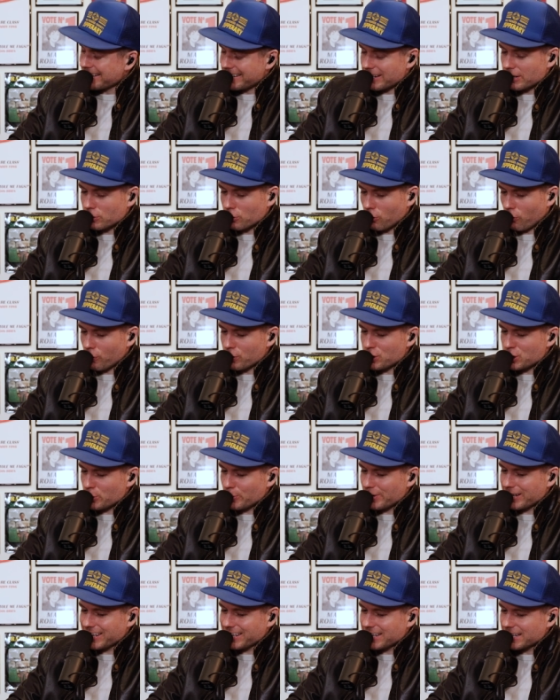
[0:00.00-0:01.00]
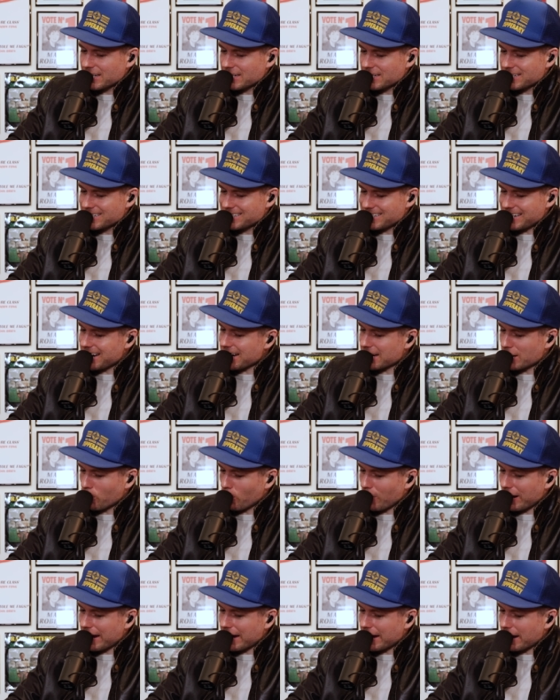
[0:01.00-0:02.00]
They're going doing take
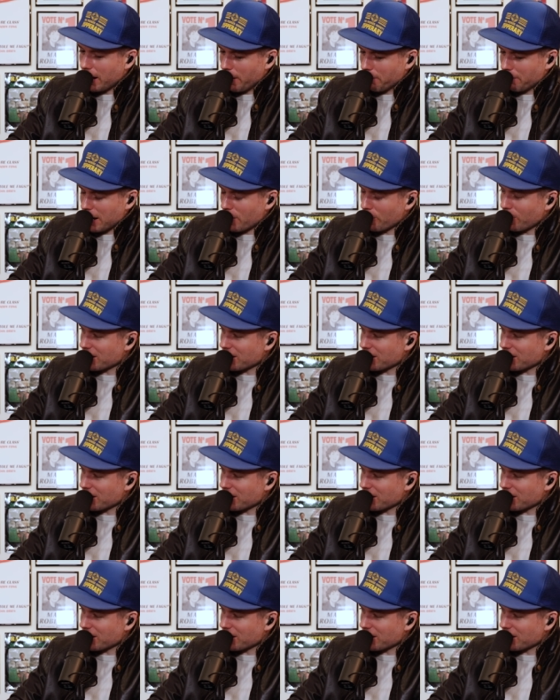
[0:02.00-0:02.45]
away my